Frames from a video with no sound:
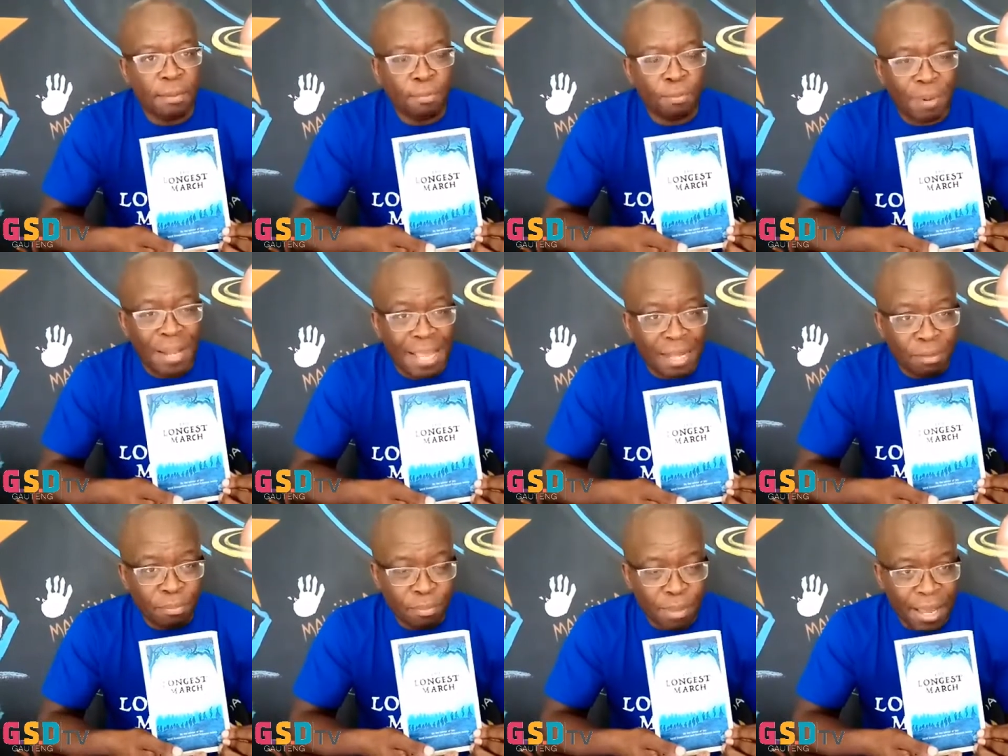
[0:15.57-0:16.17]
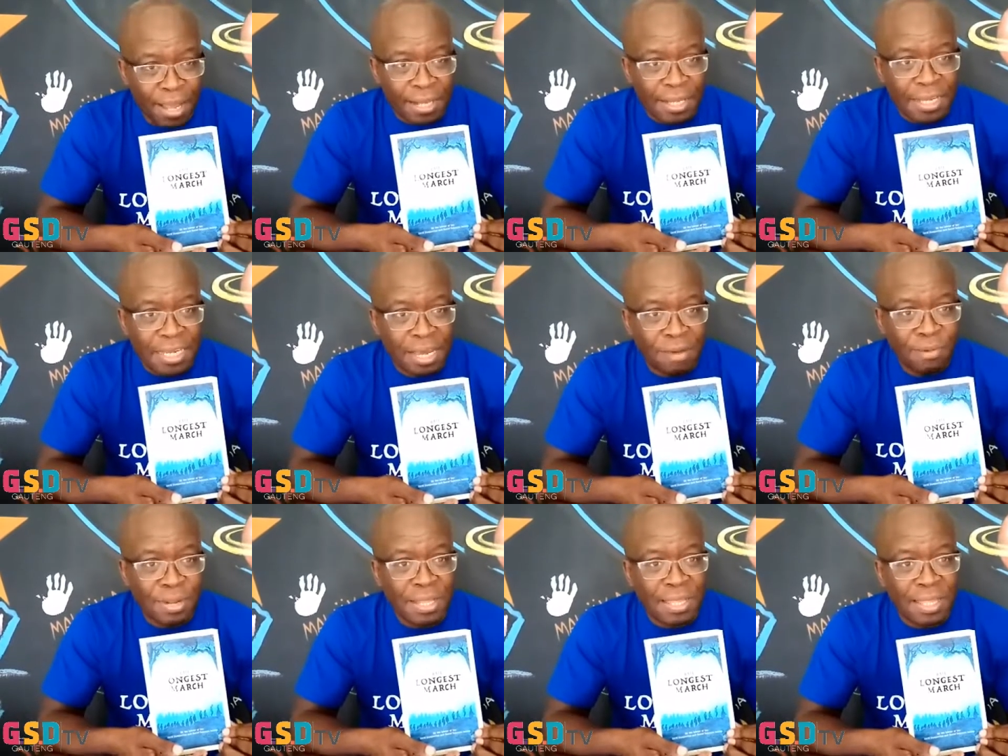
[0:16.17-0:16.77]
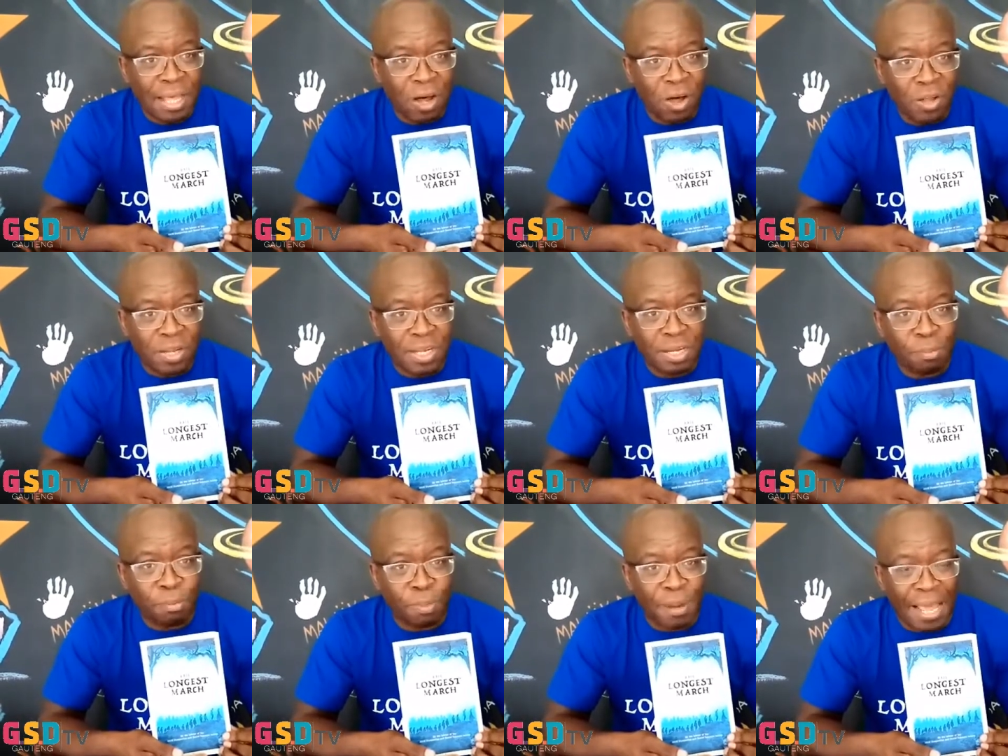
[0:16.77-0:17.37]
black men,
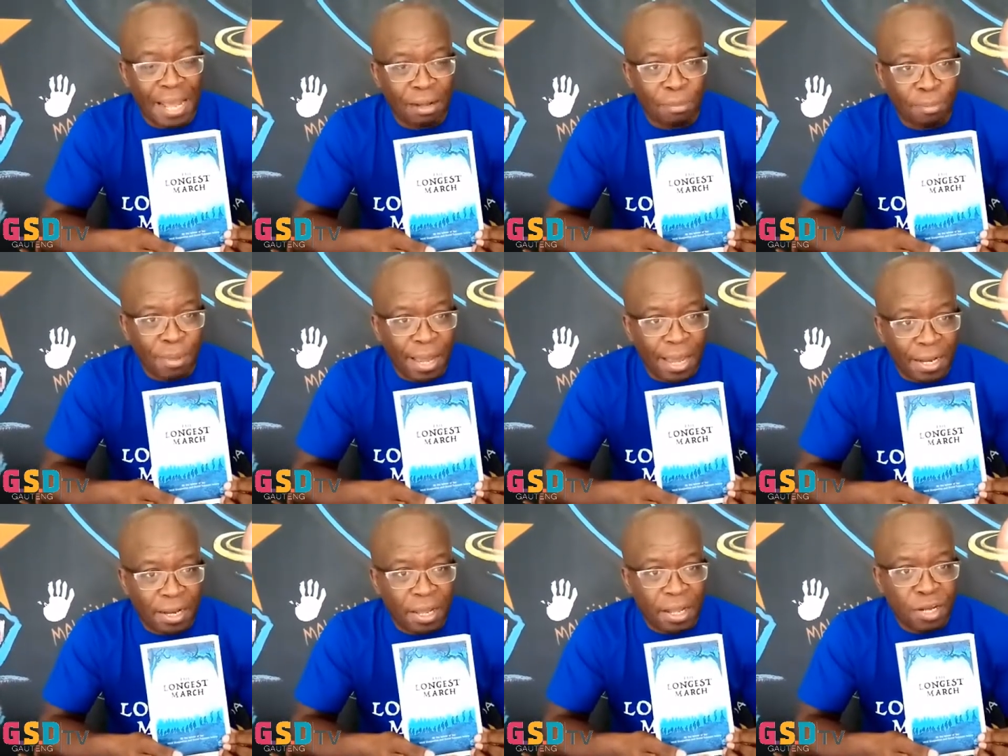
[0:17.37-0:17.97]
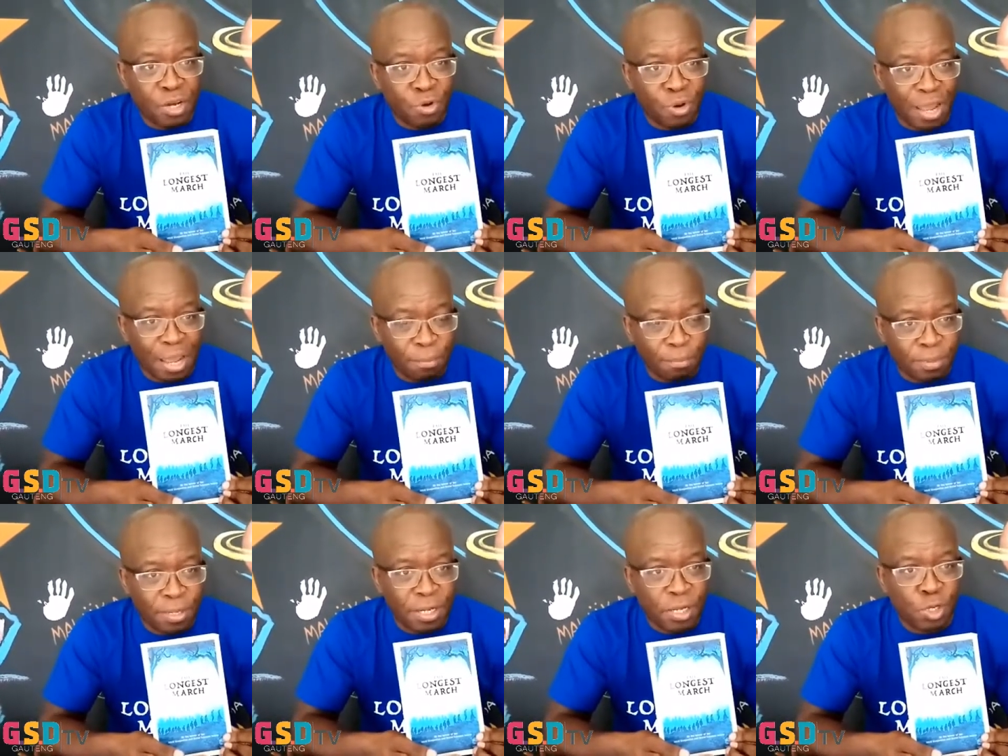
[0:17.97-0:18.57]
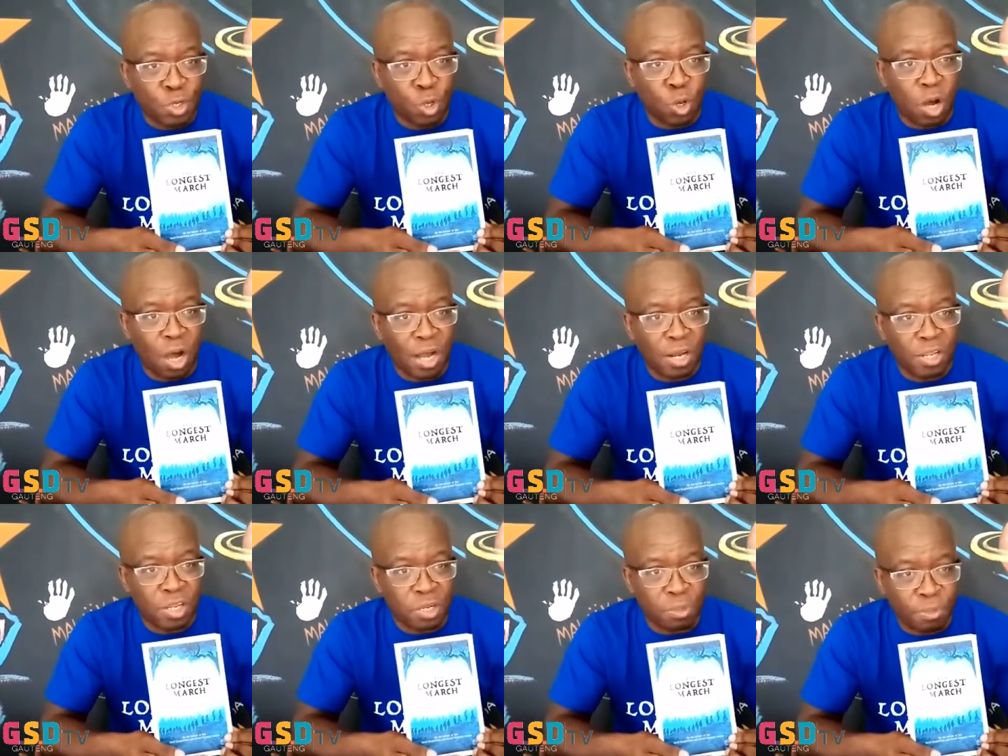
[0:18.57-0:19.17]
7,000 black men trapped in
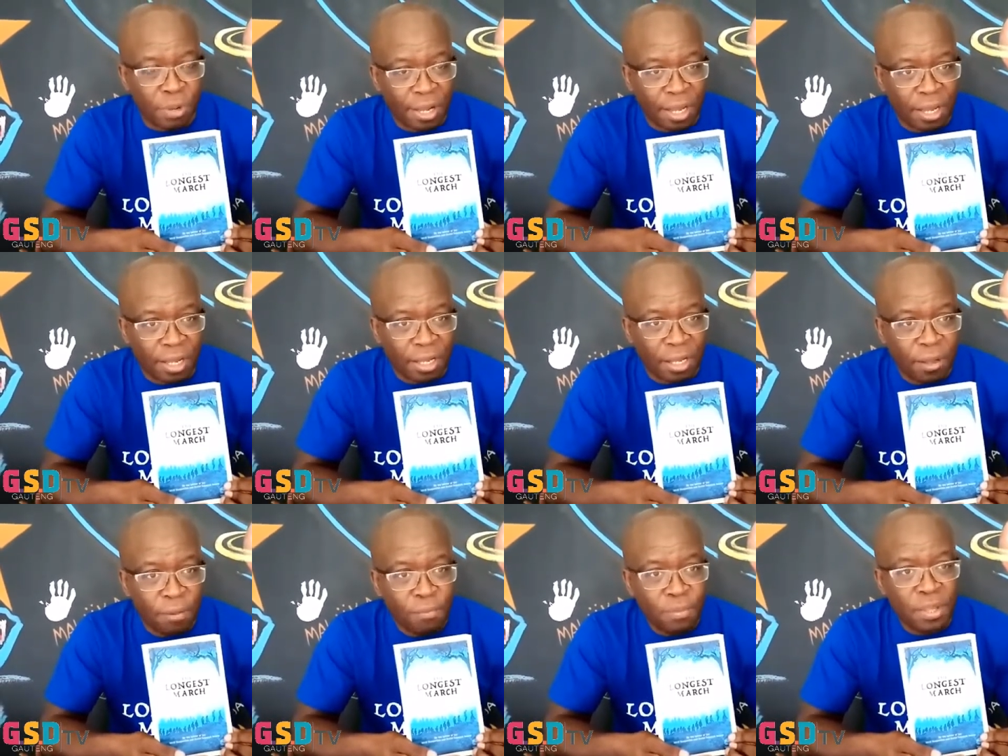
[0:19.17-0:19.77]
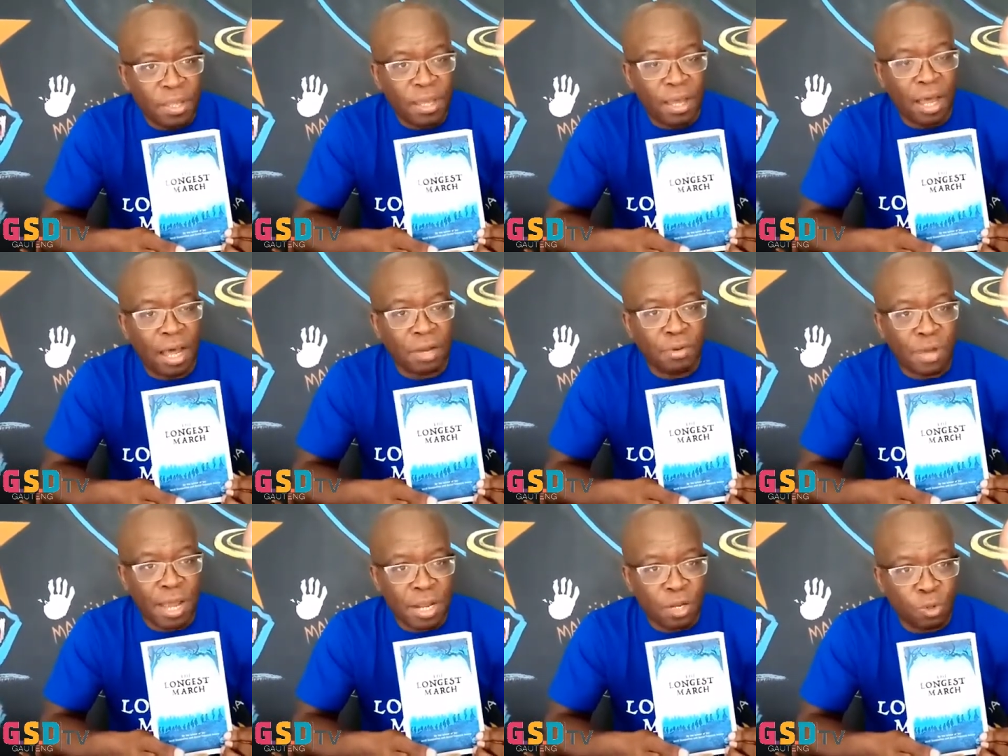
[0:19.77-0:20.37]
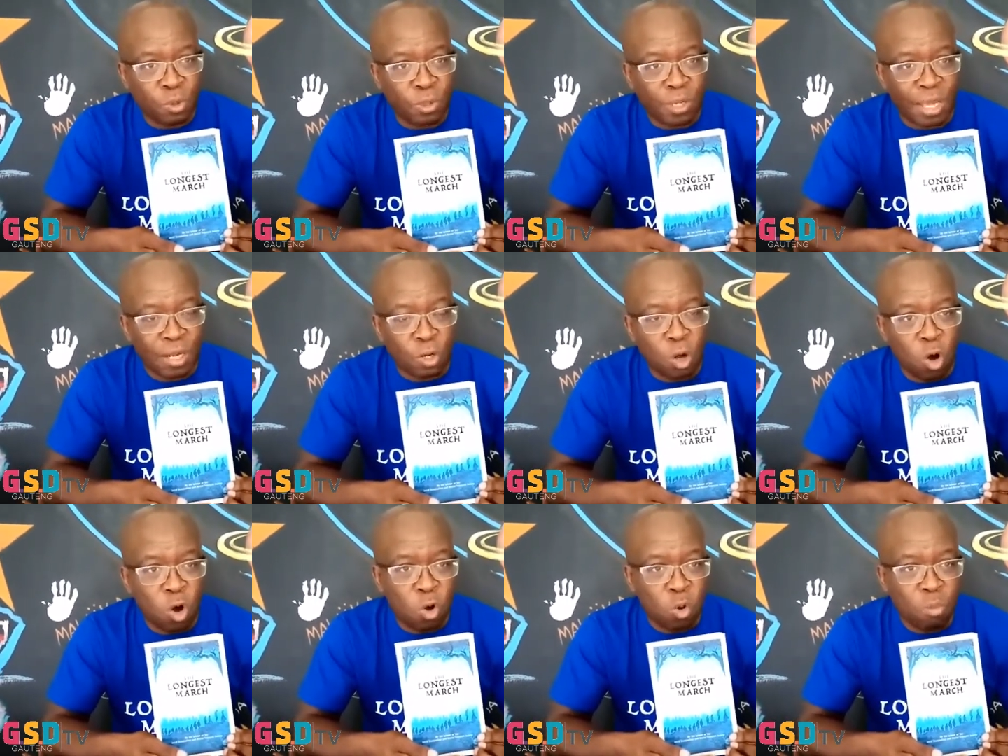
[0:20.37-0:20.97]
Johannesburg are trying to get
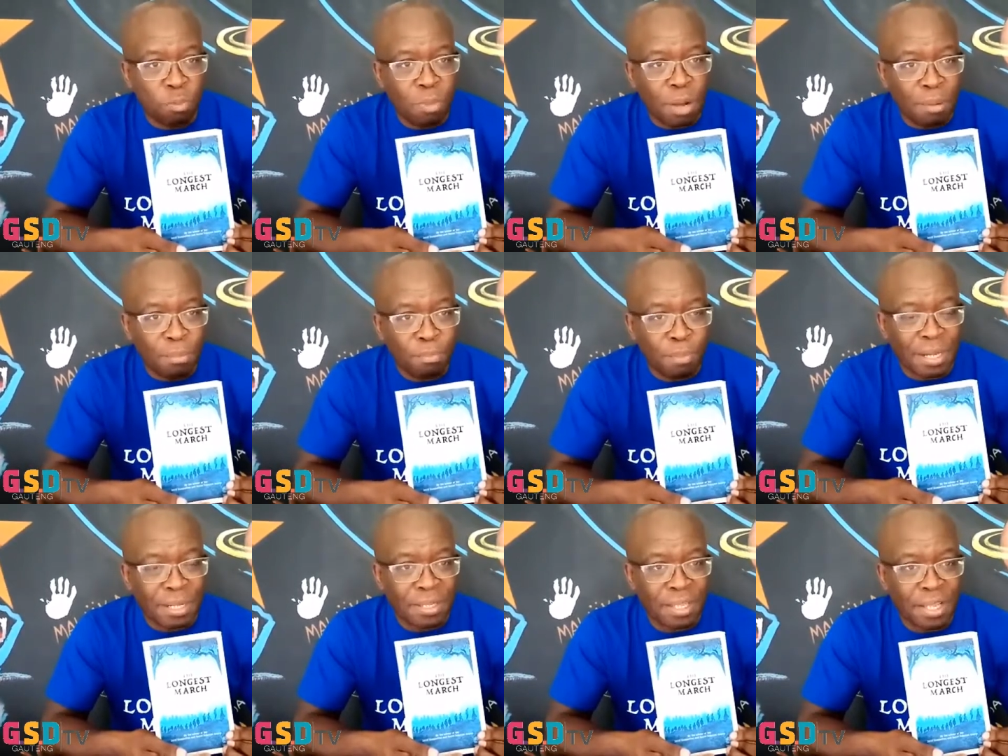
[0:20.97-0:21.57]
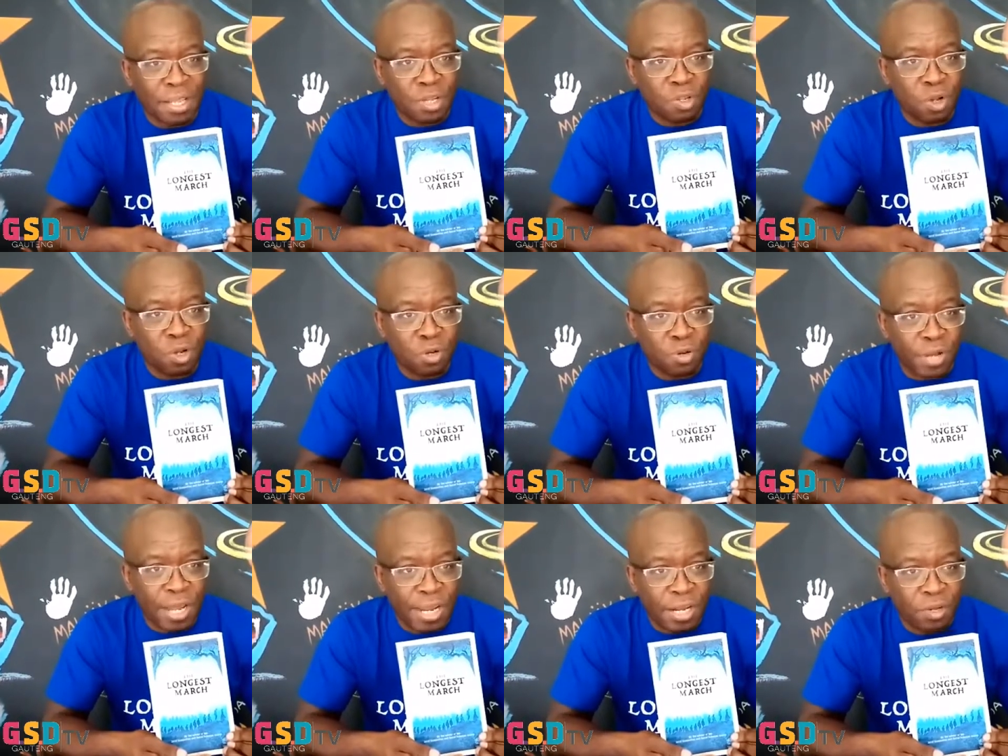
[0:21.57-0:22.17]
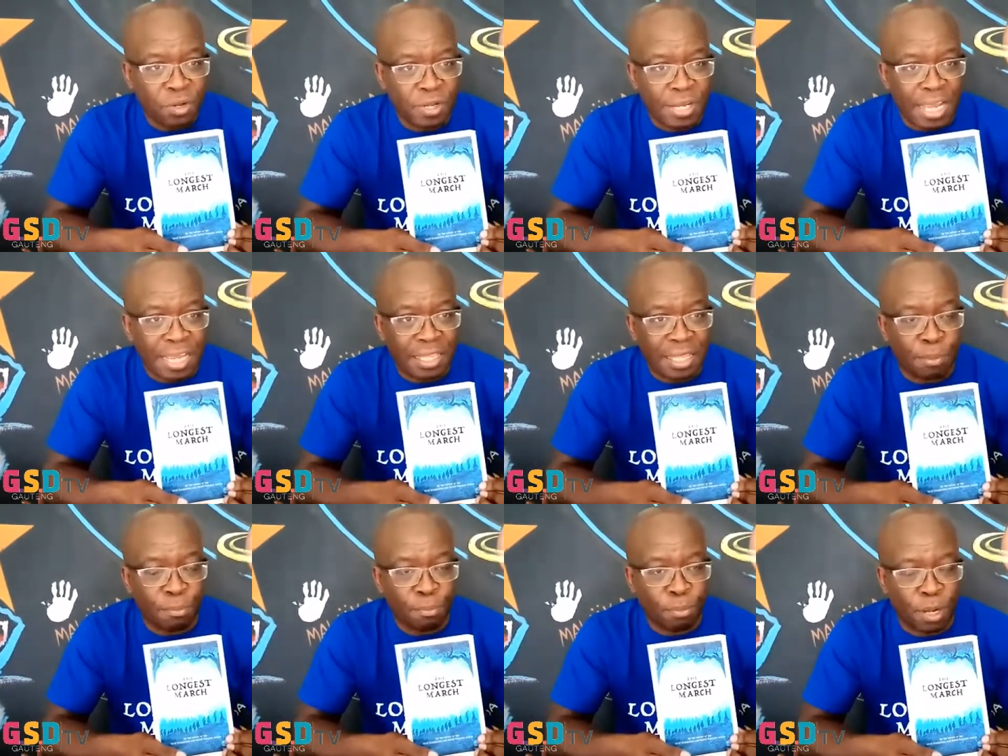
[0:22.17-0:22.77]
home, but there's no train to take
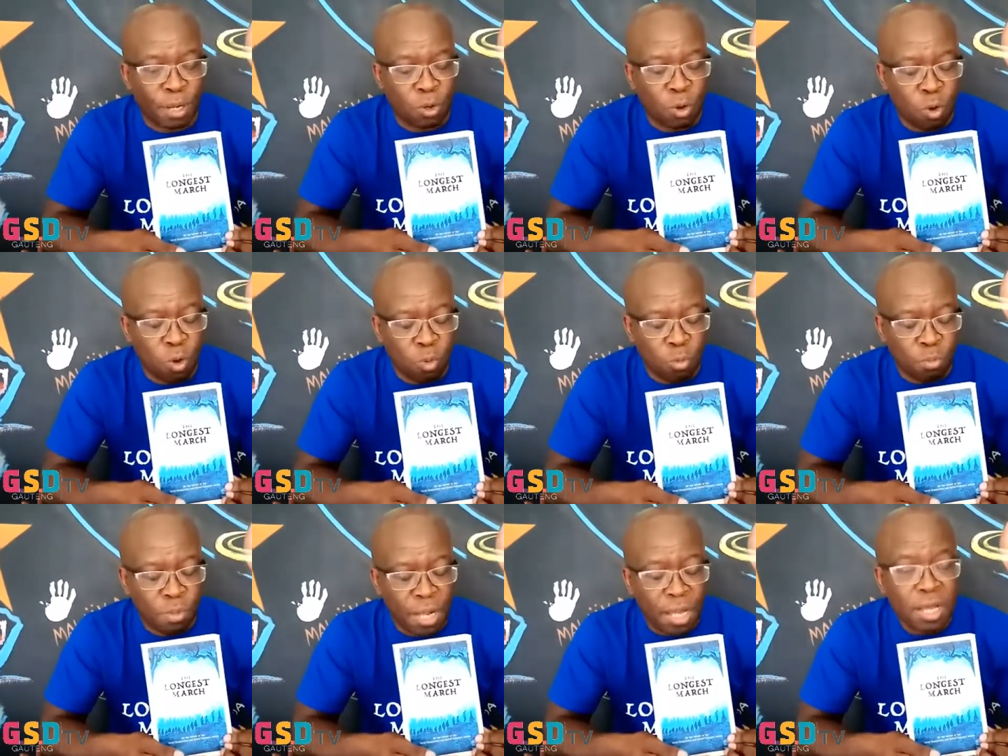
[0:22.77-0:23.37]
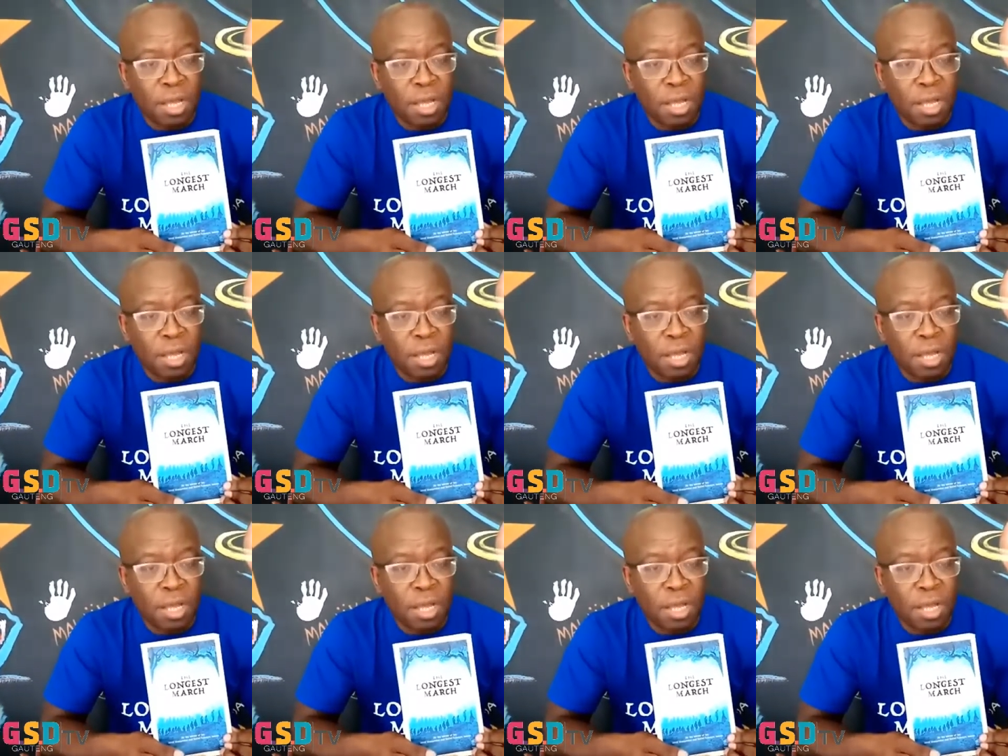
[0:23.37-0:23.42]
them back home.